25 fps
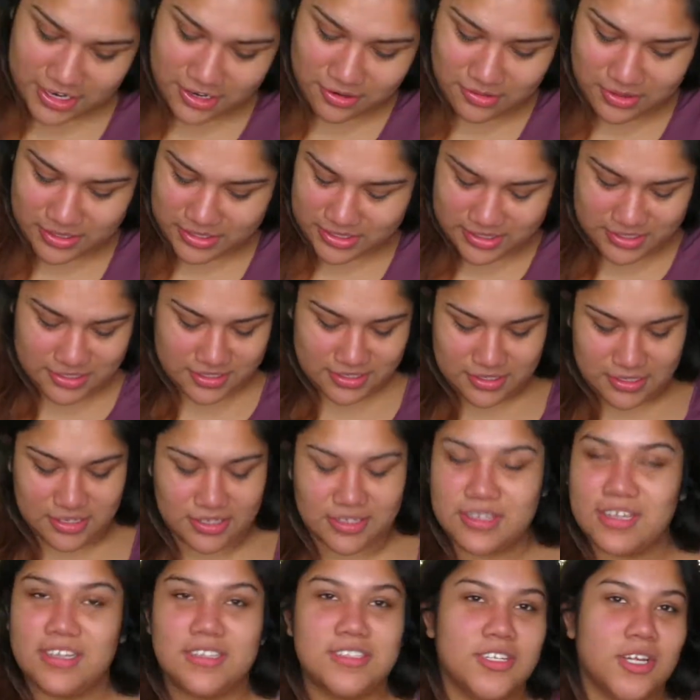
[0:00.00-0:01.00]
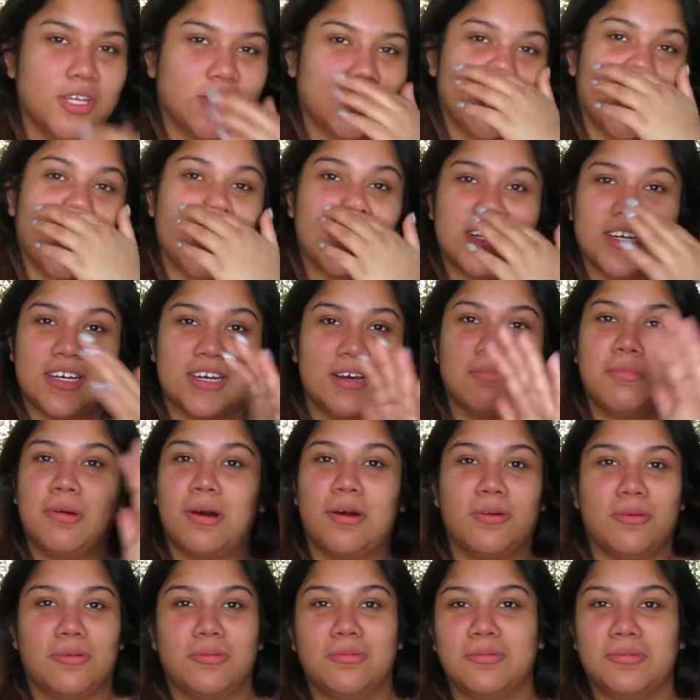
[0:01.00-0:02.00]
anyways, let's not talk
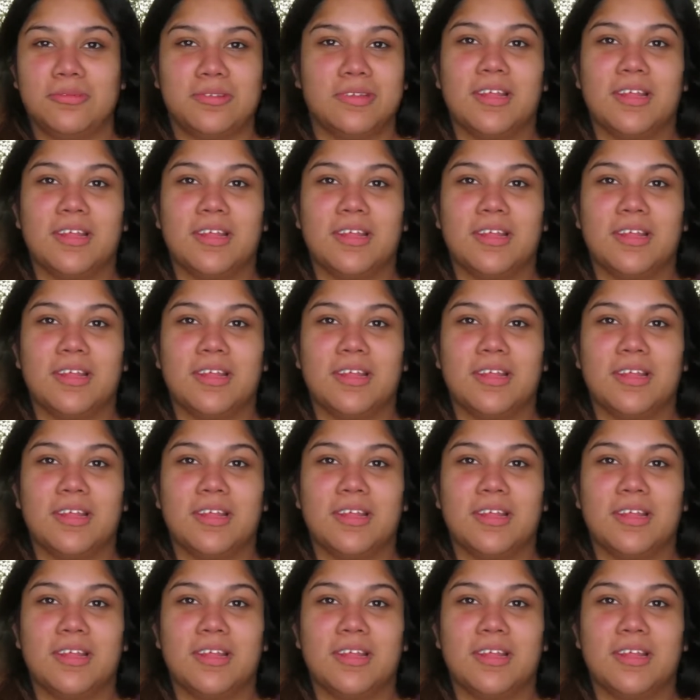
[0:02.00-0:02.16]
about.